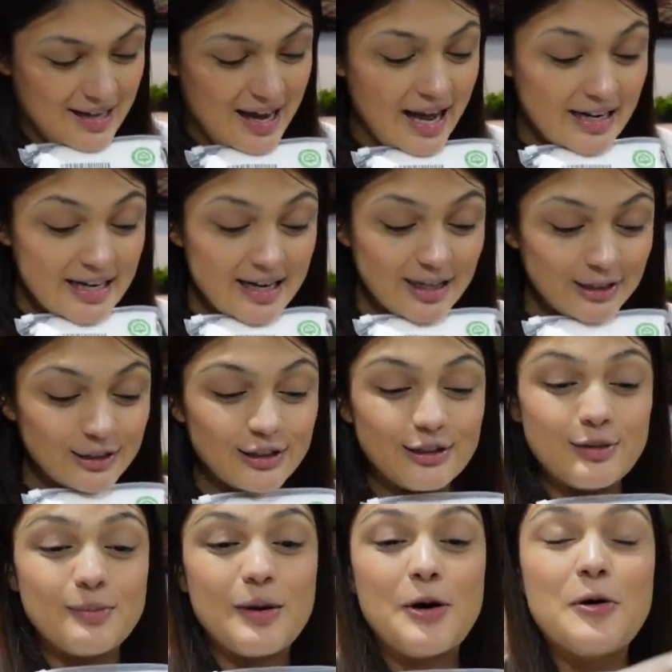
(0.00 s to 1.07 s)
And another
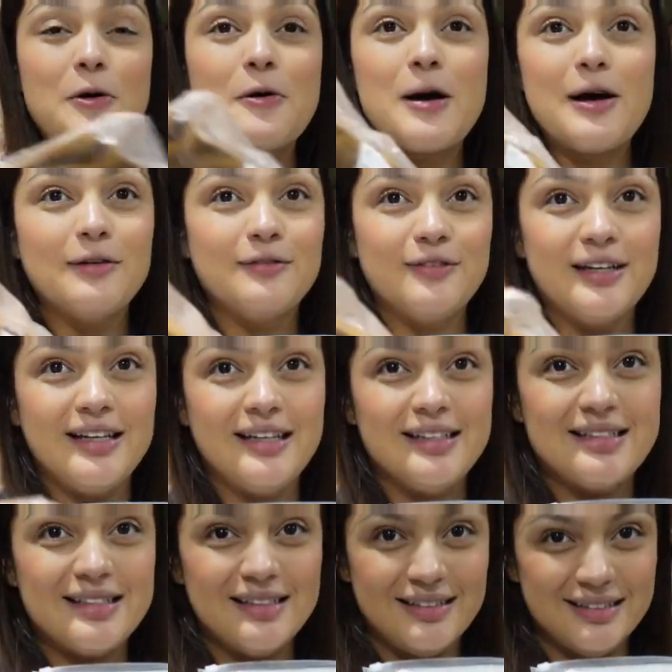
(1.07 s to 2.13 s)
little boho outfit.